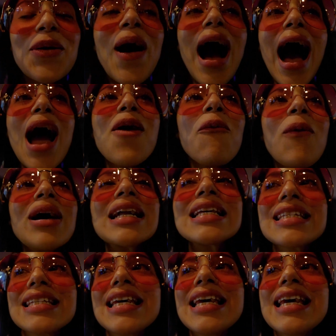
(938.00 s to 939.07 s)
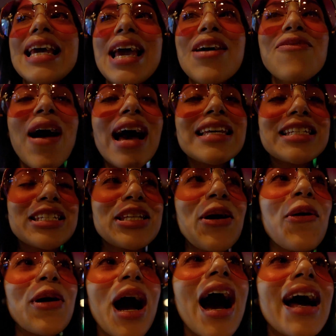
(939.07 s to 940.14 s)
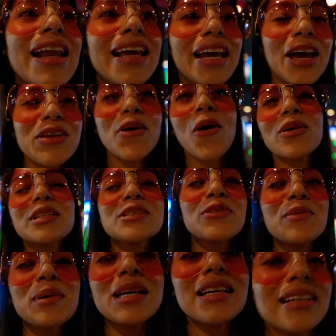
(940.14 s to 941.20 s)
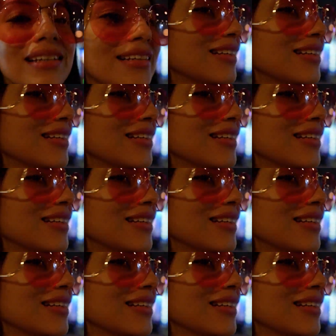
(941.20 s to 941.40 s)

so I wanna see if I still got it. Can you hold this for me? Yeah.